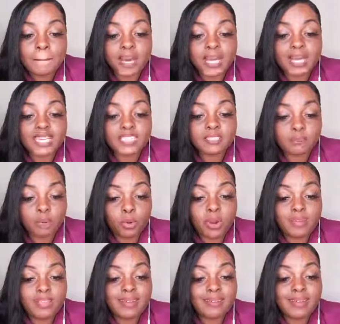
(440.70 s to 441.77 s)
it's
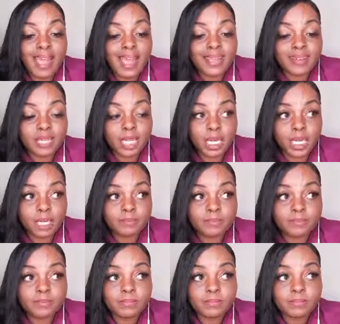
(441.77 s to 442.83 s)
more than likely
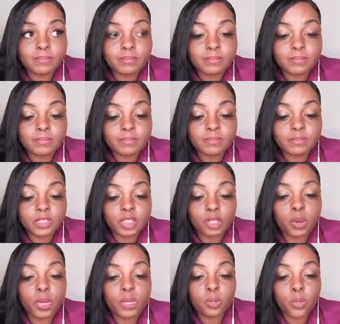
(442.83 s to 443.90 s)

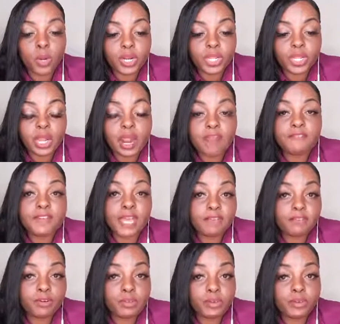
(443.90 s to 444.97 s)
going to work in our
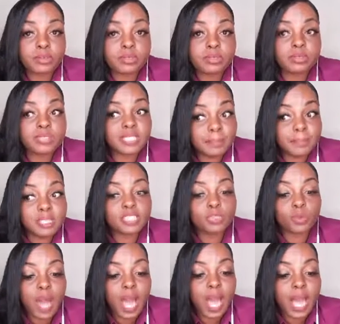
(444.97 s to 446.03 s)
favor
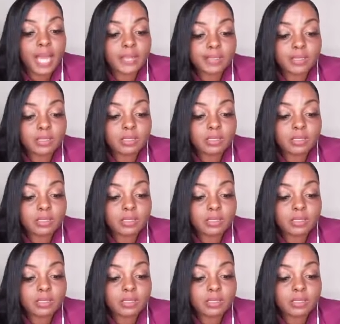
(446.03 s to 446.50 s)
stimulus-wise.